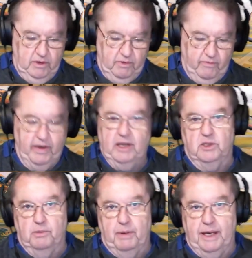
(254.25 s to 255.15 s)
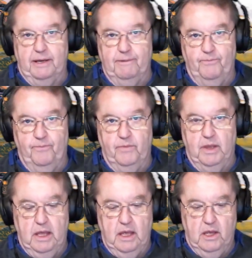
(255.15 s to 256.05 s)
velocipede,
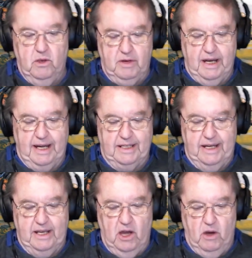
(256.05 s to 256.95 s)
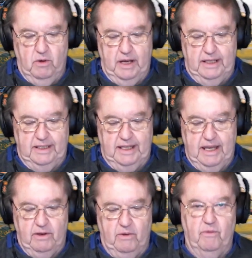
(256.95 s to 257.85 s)
you can actually go and
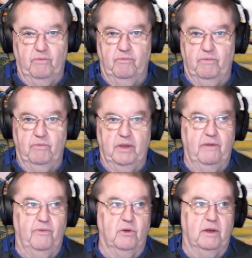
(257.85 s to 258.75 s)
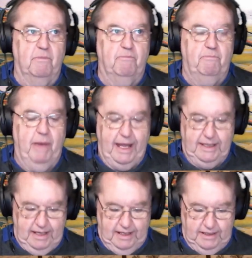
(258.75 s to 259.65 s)
see if you can
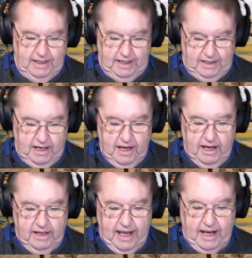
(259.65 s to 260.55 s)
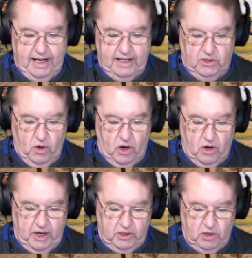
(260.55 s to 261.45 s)
patent it. That is, you're
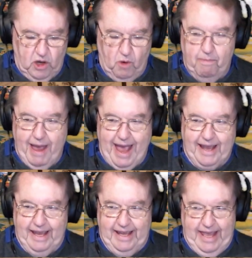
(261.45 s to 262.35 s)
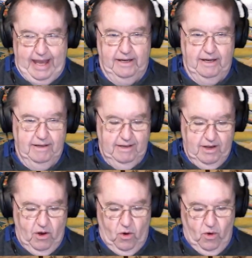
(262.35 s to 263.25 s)
going to go back again
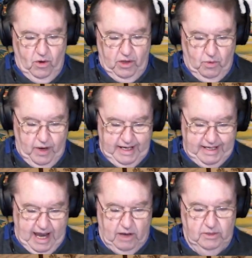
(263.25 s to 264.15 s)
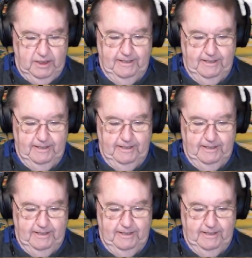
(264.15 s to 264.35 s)
all the way down